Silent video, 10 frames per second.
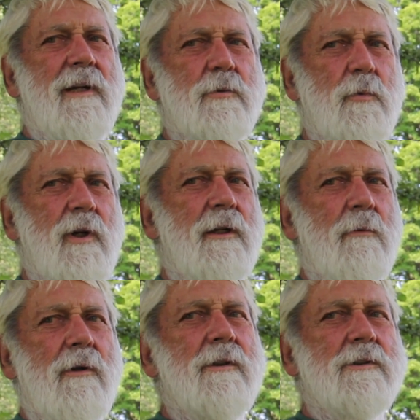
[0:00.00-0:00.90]
That's
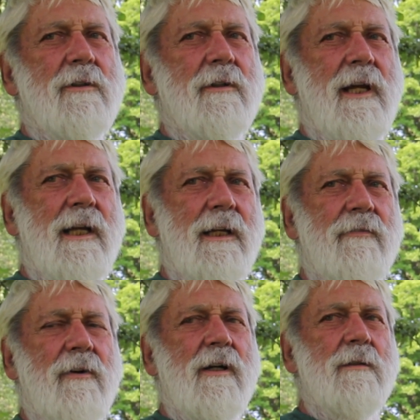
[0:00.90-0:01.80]
willing workers on organic
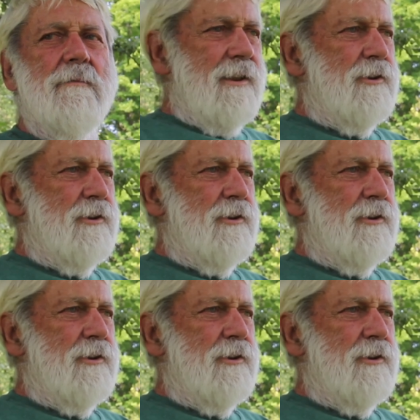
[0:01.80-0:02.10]
farms.